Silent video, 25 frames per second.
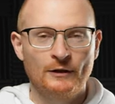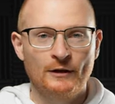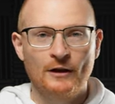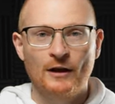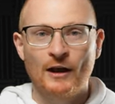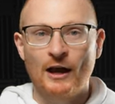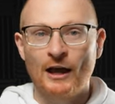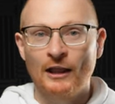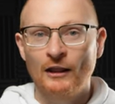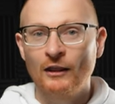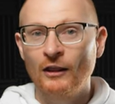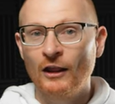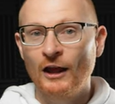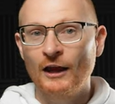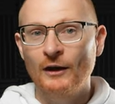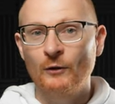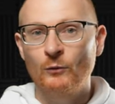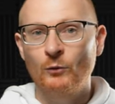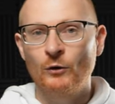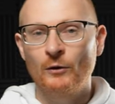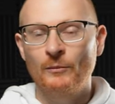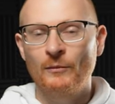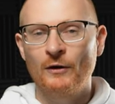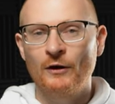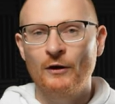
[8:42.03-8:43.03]
I like
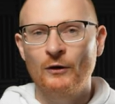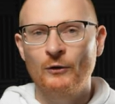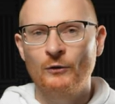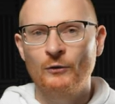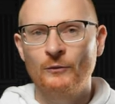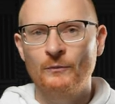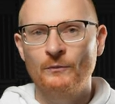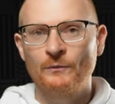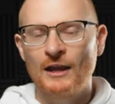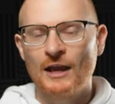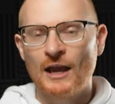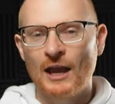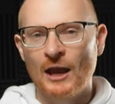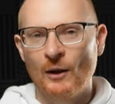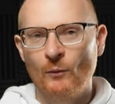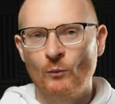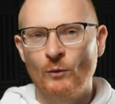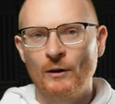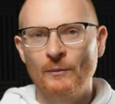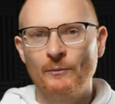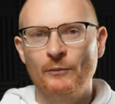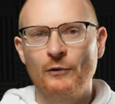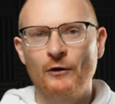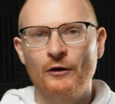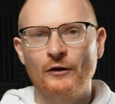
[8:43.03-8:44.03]
Wormhole, and one
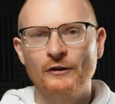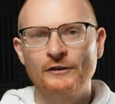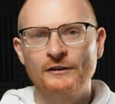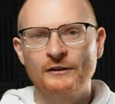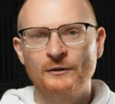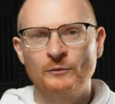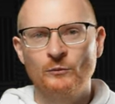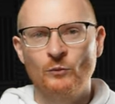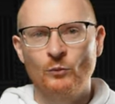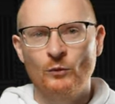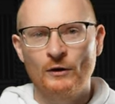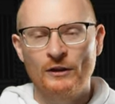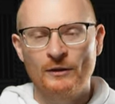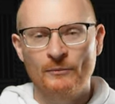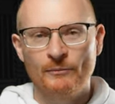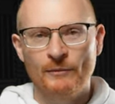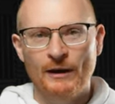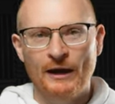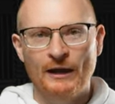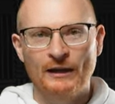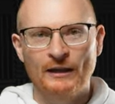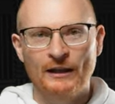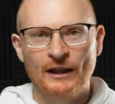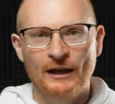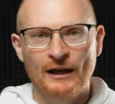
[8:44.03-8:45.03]
person with a
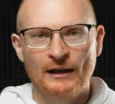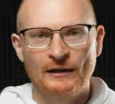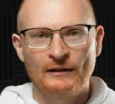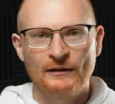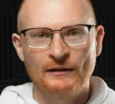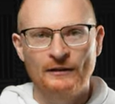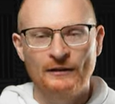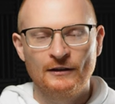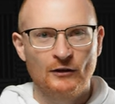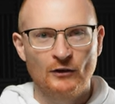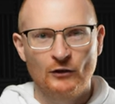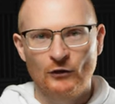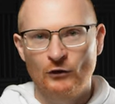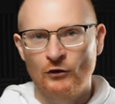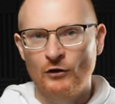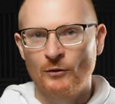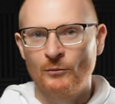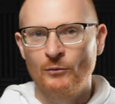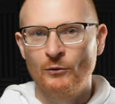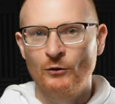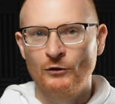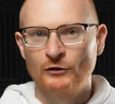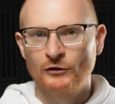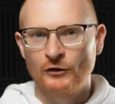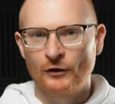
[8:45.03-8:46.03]
Mad Lad got
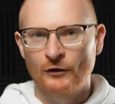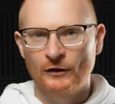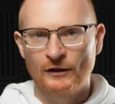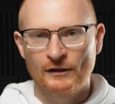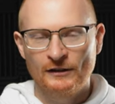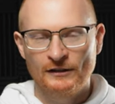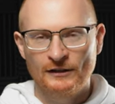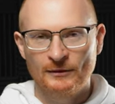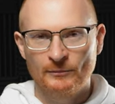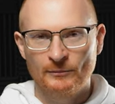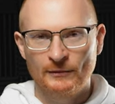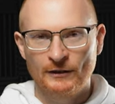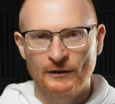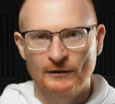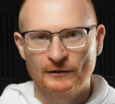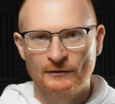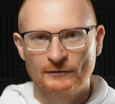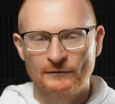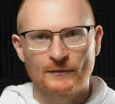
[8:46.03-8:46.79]
more tokens than me